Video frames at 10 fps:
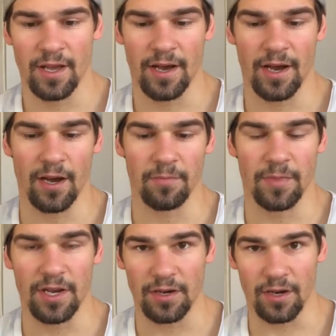
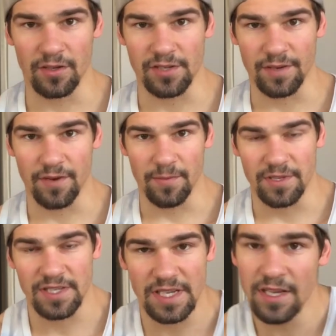And you can also get vitamin
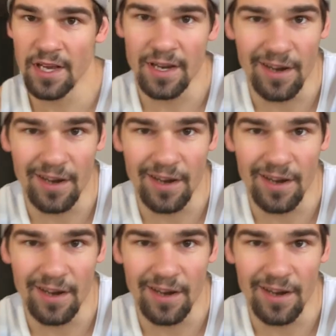C.